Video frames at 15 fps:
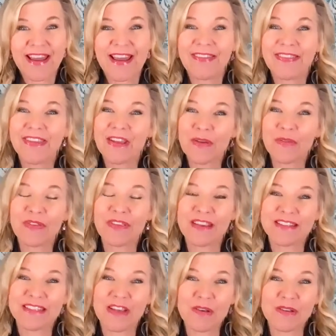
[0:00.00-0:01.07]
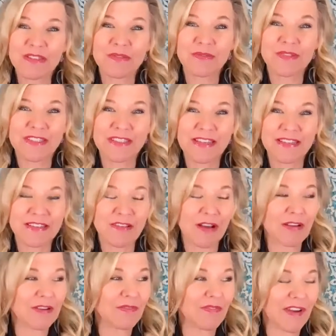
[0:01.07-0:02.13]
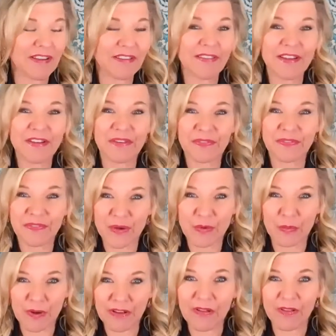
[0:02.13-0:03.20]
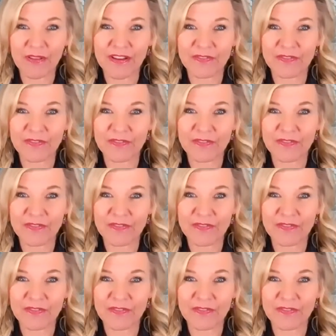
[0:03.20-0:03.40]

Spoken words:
And the other thing is, he also is not going to violate your free will